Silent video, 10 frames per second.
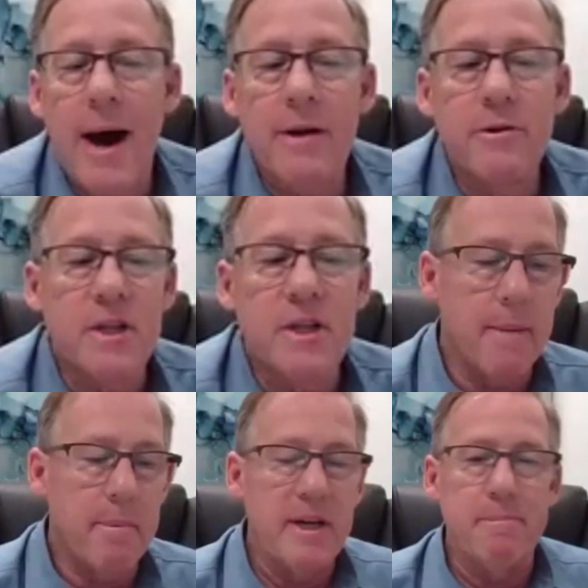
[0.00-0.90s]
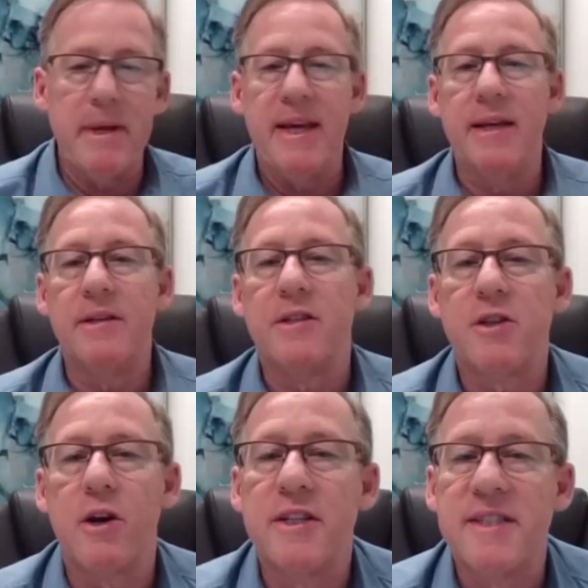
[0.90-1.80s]
how does a company begin to
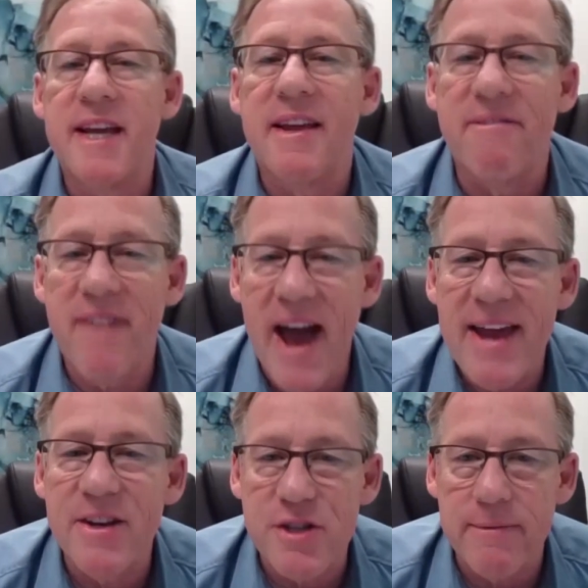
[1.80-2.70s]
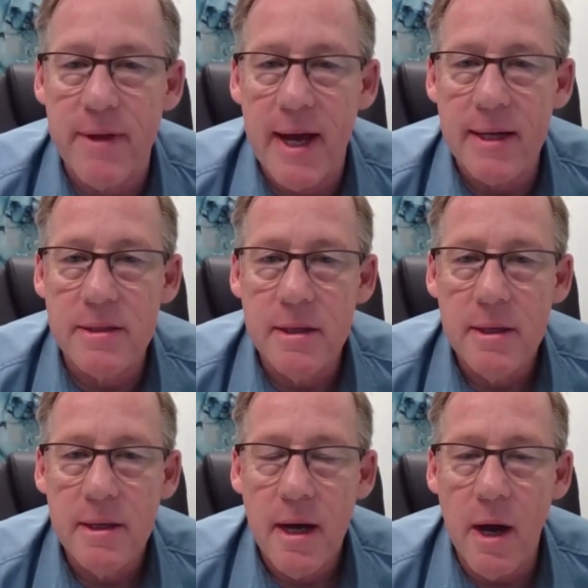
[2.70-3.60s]
start to take advantage of that
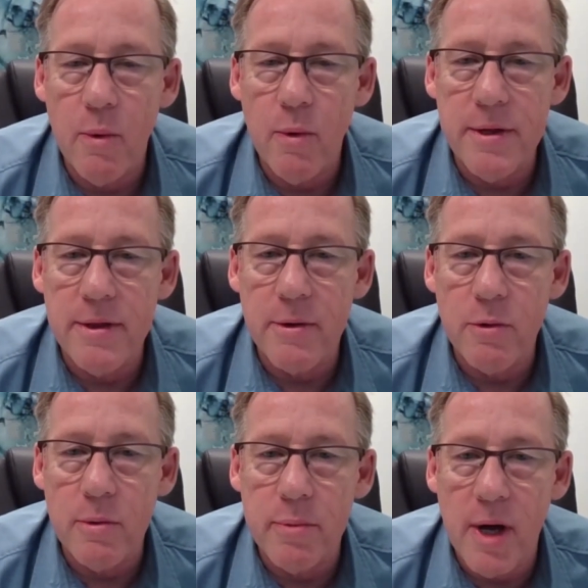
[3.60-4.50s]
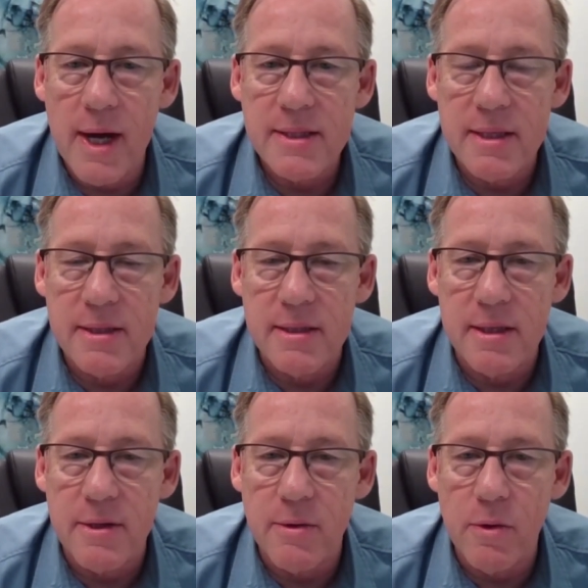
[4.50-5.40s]
within their own
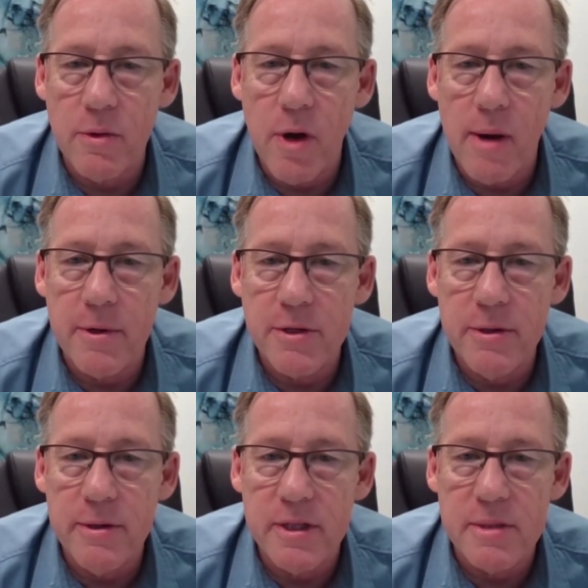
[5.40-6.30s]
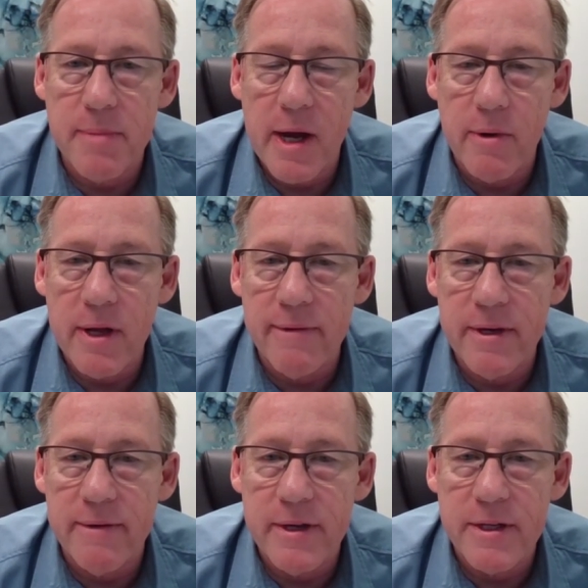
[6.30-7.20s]
processes and their own opportunities by way of
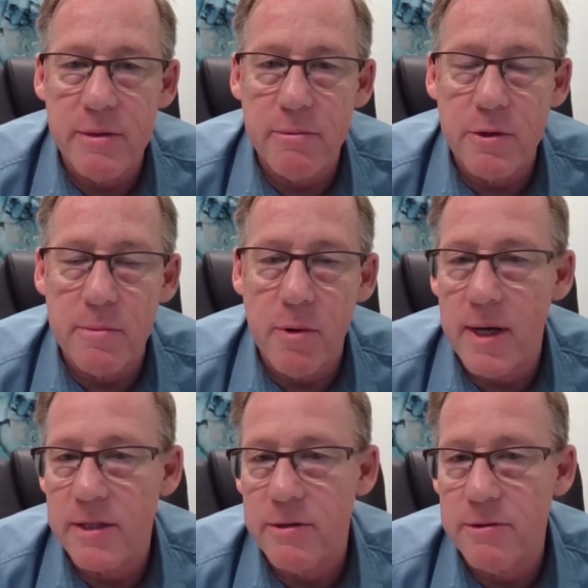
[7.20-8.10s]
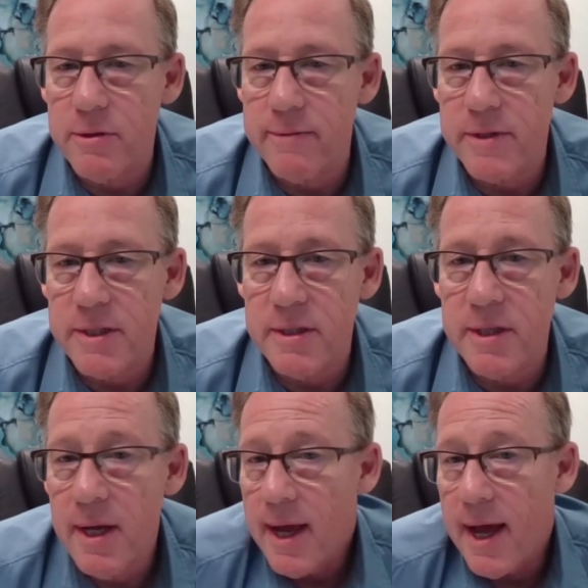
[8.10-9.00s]
innovation with their products or services,
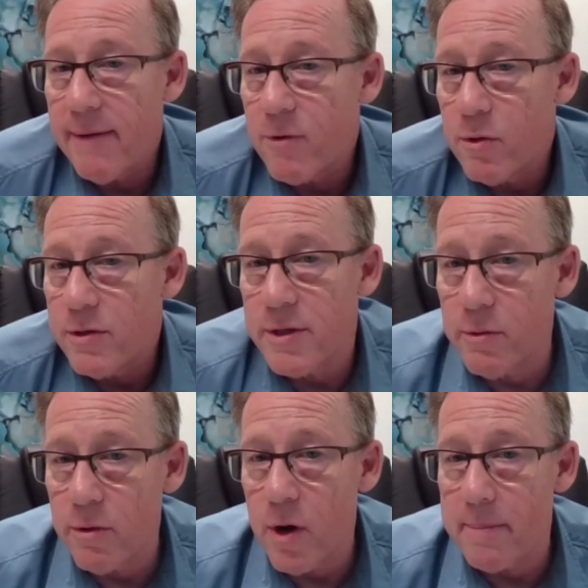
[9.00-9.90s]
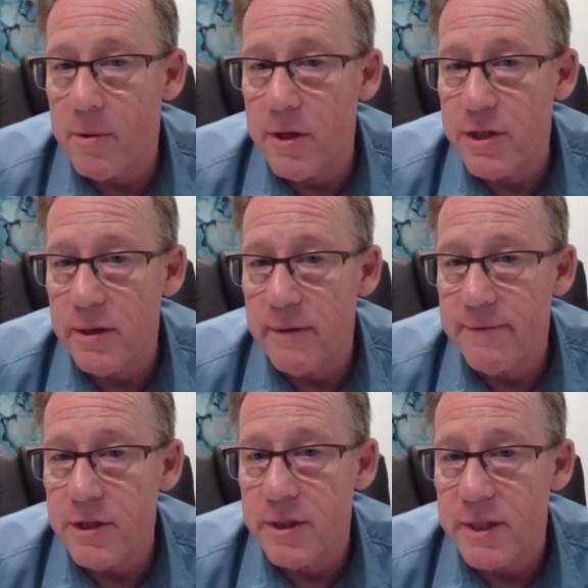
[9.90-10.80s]
and of course, their own operational
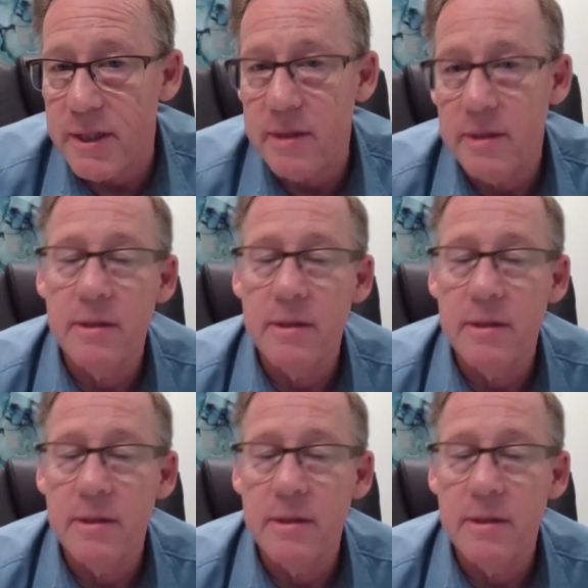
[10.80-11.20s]
efficiency?